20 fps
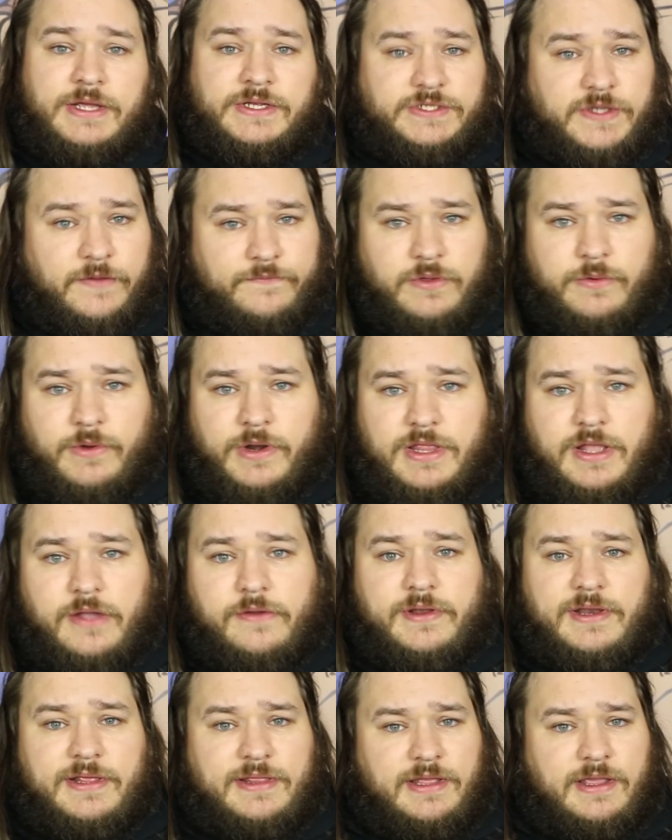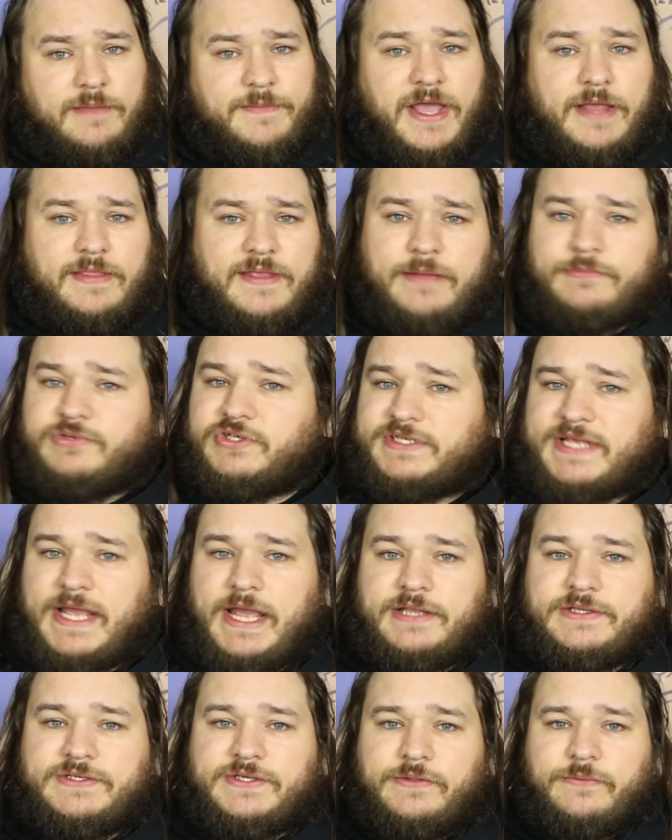so if you want to know anything about them, just
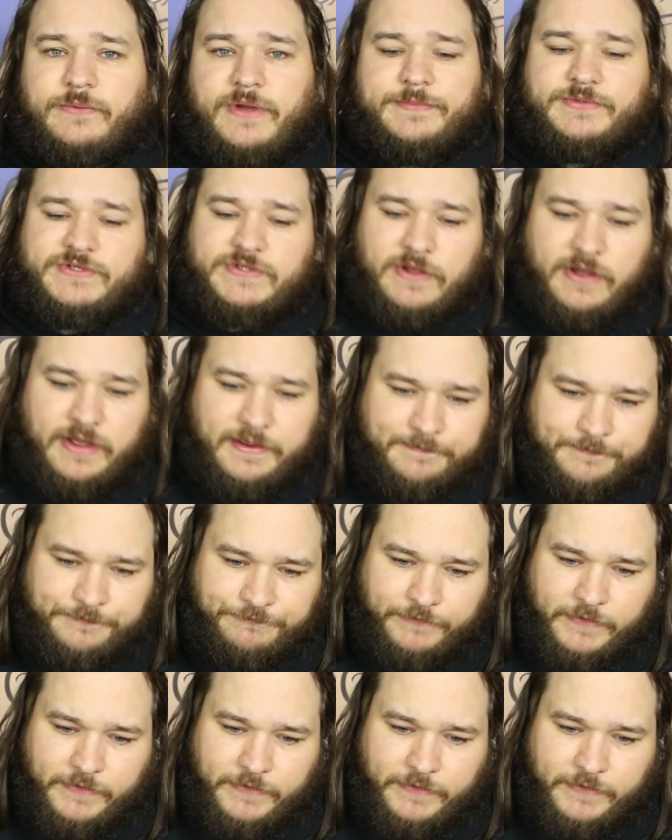head to the website.